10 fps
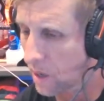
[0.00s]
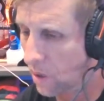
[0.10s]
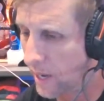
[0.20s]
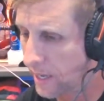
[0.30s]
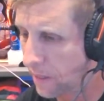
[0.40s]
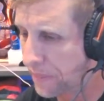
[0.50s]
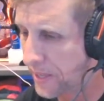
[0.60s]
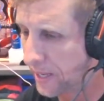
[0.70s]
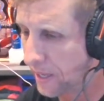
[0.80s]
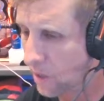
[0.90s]
I had to
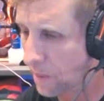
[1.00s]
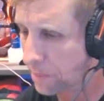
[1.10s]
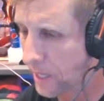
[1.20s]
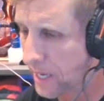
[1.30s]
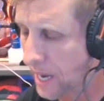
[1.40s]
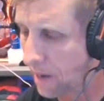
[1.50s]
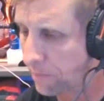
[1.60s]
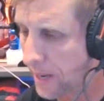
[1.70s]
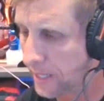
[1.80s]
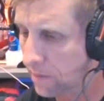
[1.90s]
think, and I play
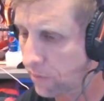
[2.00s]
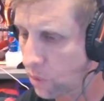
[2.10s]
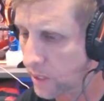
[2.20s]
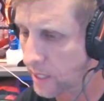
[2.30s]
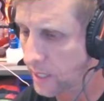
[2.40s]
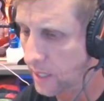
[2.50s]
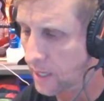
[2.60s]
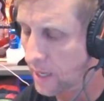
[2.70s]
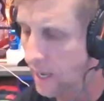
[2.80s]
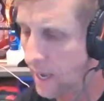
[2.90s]
halfback in footy.
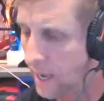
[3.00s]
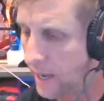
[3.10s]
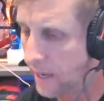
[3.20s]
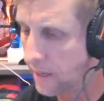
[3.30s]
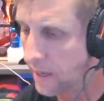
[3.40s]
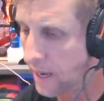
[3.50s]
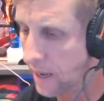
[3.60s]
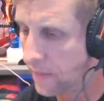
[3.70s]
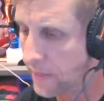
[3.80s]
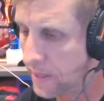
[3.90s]
And
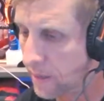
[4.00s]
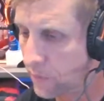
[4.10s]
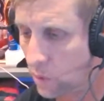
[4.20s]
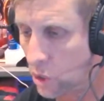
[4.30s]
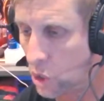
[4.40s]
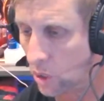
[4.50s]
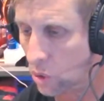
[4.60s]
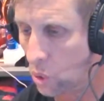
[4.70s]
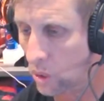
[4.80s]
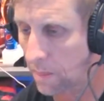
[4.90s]
if you're a shot
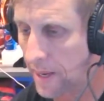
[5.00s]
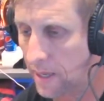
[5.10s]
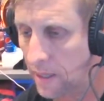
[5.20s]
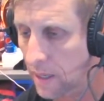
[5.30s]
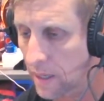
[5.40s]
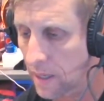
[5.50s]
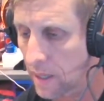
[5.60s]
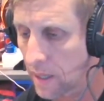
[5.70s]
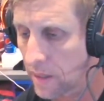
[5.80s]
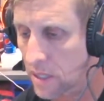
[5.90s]
caller, man,
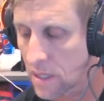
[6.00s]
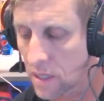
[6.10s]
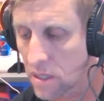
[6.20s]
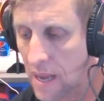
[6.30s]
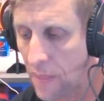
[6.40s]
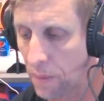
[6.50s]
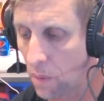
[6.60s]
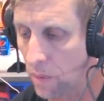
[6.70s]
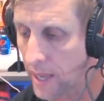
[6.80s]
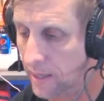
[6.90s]
there's nothing
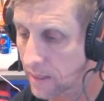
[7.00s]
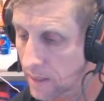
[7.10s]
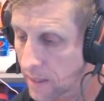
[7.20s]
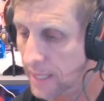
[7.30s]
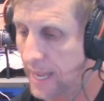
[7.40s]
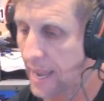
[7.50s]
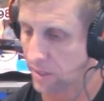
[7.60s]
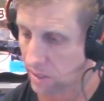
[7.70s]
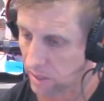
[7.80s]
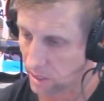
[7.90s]
wrong with that.
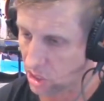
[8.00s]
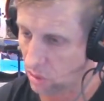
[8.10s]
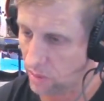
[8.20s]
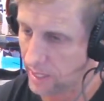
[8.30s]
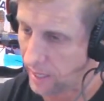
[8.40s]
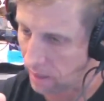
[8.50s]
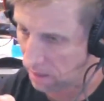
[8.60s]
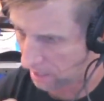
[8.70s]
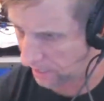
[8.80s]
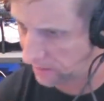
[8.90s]
Kaz, you're still here.
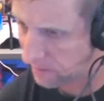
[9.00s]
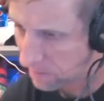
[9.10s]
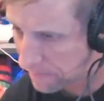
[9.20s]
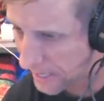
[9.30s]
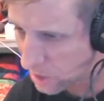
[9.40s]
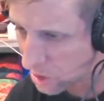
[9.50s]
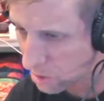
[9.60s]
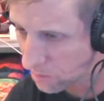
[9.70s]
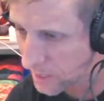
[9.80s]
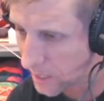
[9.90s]
Madison's
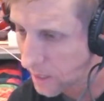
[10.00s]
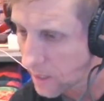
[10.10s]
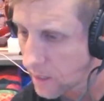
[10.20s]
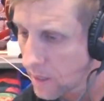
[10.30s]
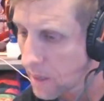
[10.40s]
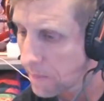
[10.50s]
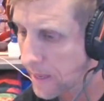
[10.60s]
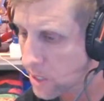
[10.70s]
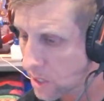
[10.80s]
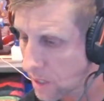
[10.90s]
still here.
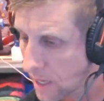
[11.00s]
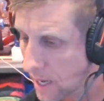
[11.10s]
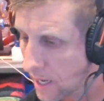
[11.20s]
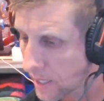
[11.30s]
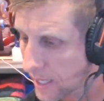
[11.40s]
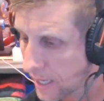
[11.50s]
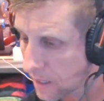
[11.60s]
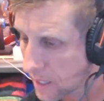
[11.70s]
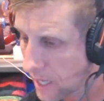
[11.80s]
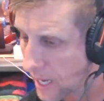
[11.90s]
Madison,
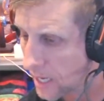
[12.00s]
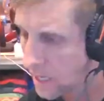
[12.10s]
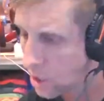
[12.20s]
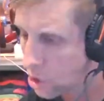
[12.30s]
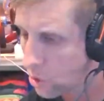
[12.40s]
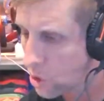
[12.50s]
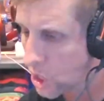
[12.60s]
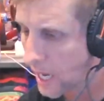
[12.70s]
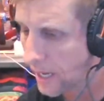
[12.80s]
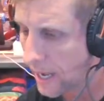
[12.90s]
can you
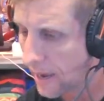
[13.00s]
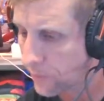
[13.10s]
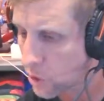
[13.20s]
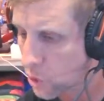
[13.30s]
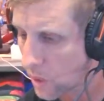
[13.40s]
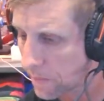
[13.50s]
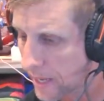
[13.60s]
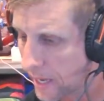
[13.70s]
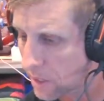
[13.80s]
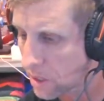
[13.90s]
chat after the stream,
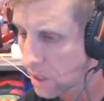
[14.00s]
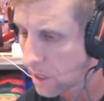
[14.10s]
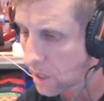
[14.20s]
Kaz?